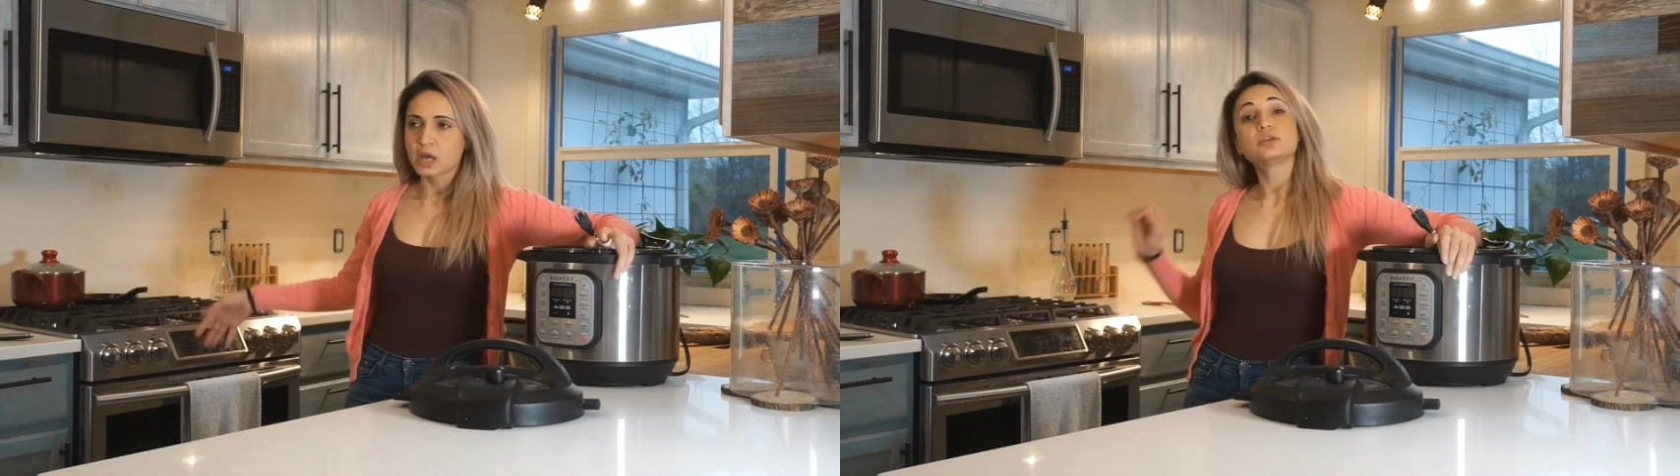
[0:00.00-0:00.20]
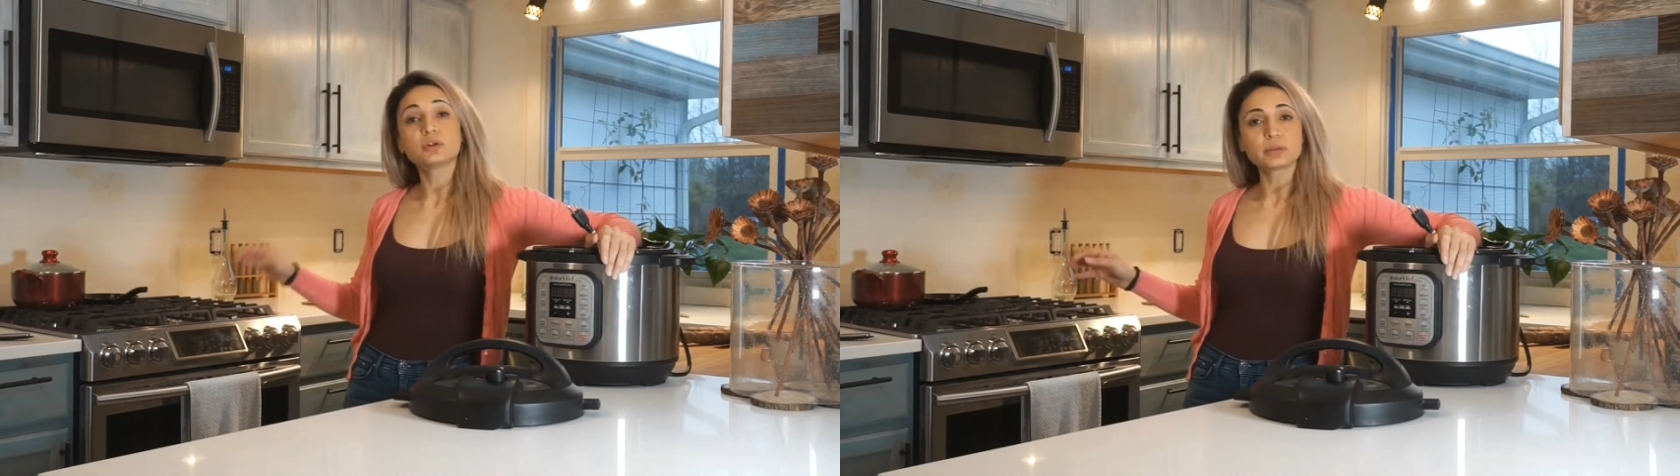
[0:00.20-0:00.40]

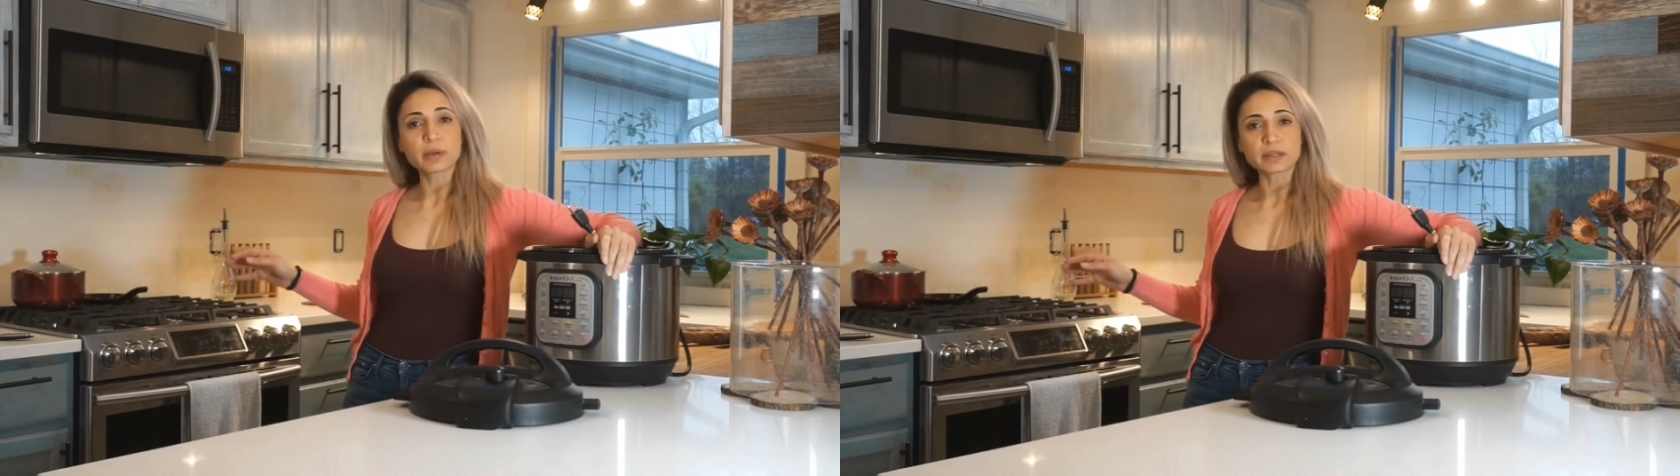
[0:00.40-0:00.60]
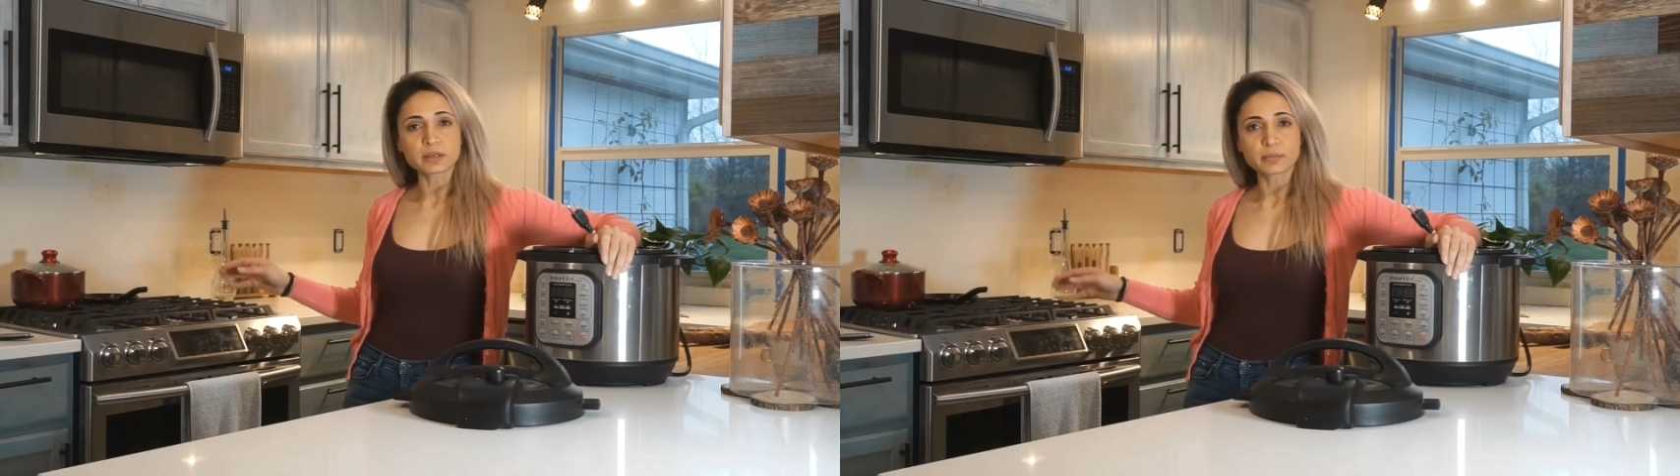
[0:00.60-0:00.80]
The only
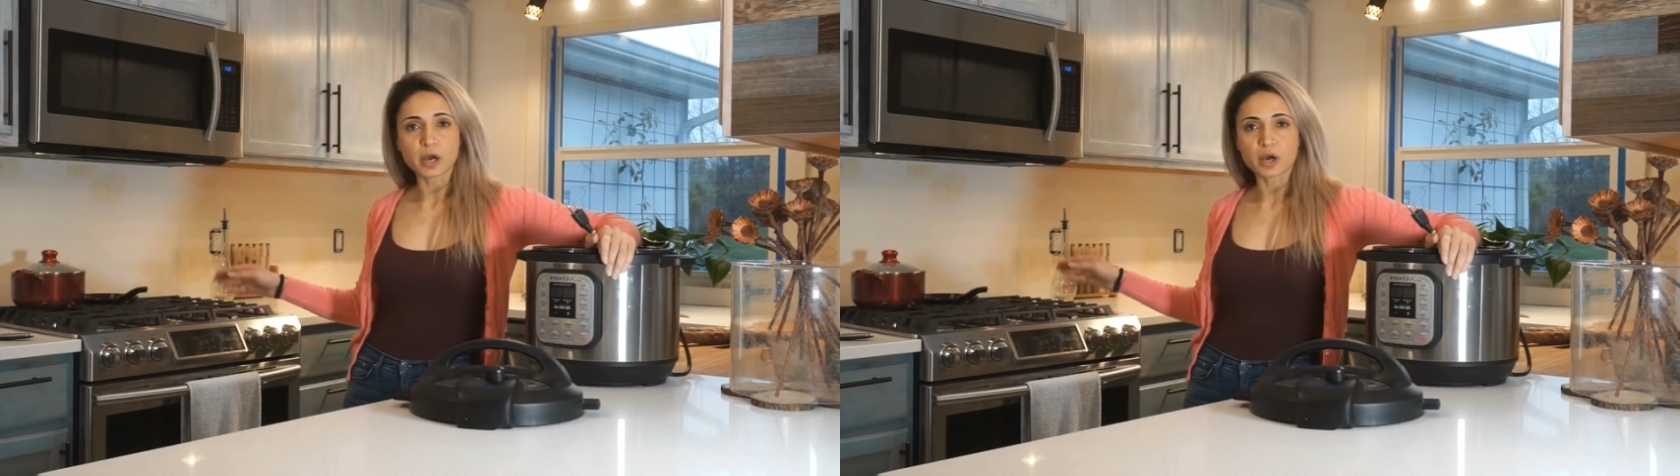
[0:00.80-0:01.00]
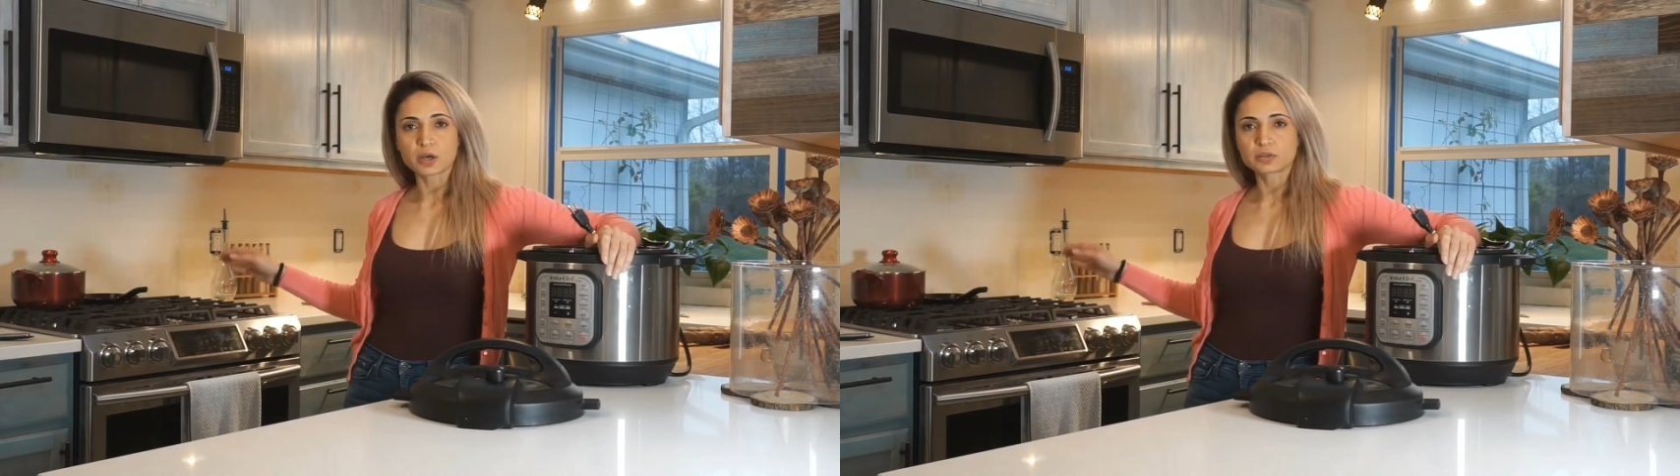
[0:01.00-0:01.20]
bad thing
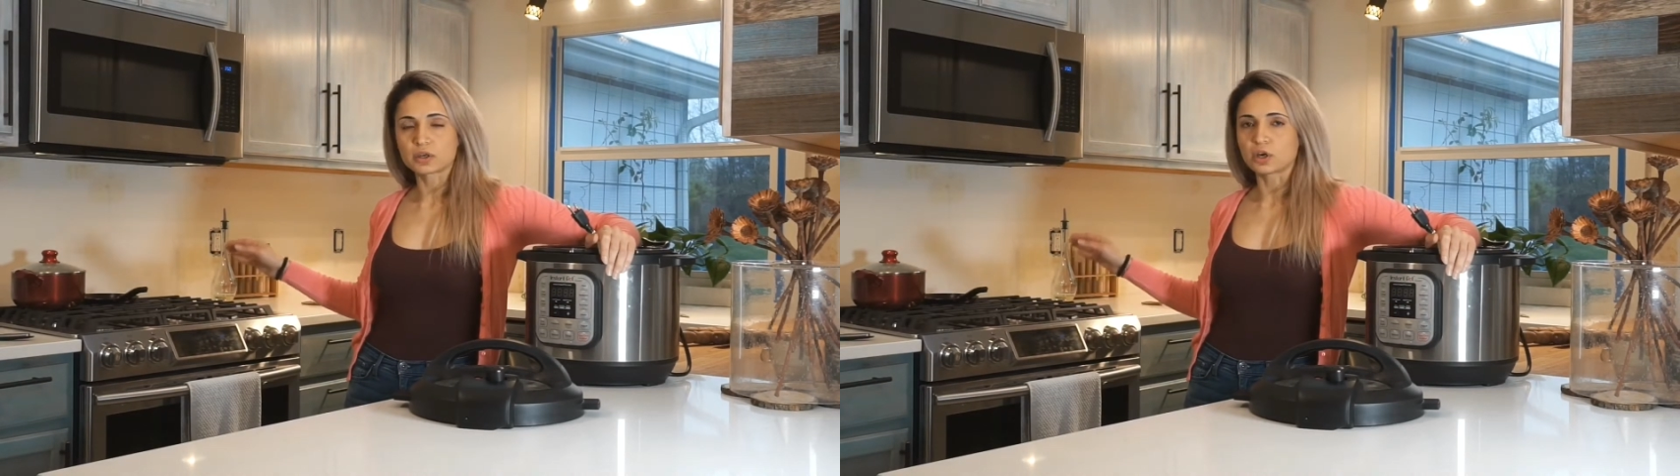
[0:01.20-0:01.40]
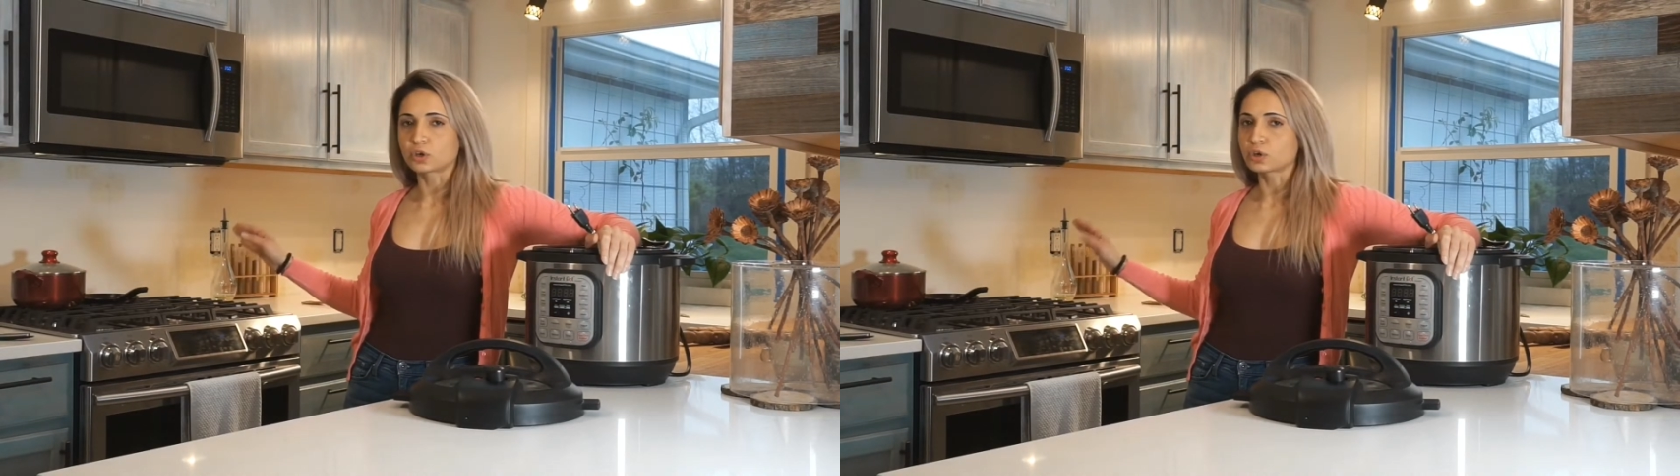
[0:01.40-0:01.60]
about uh,